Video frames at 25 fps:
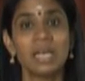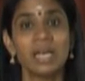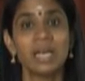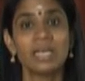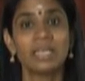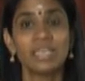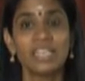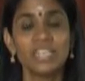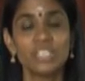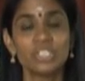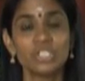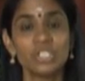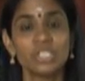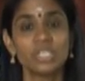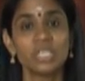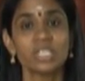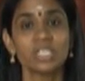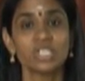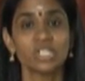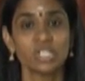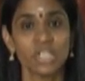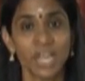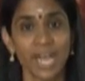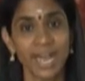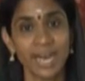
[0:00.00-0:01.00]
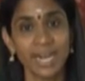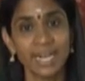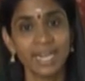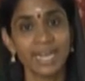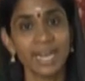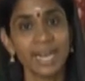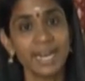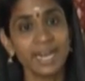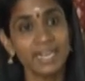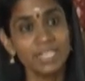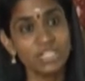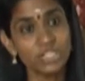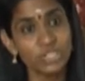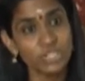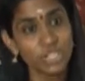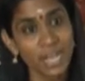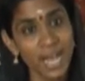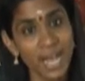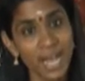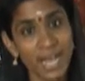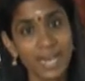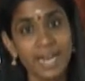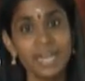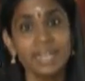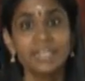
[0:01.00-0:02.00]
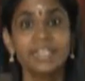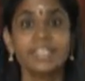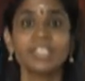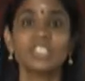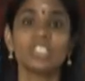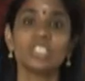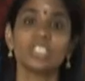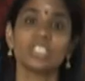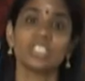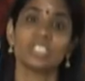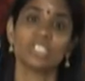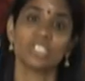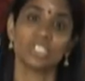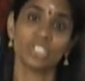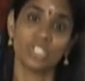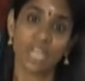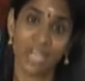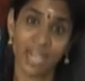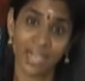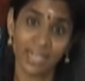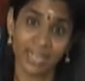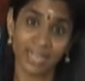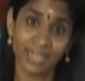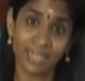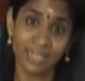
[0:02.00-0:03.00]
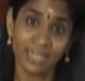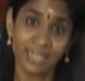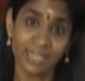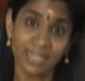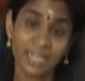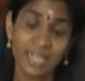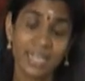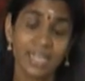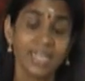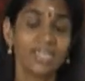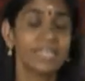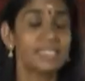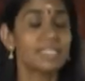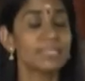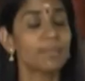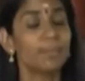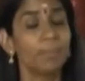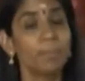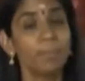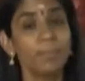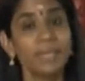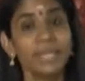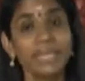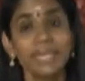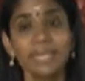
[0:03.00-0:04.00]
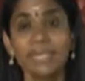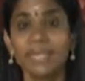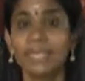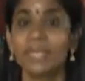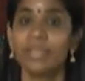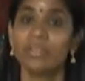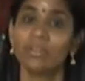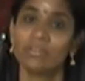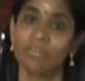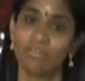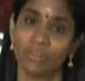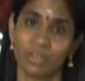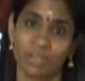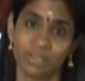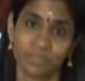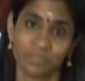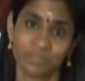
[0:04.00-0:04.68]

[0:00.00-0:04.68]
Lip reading: teaching a child and a child teaching a child is completely different.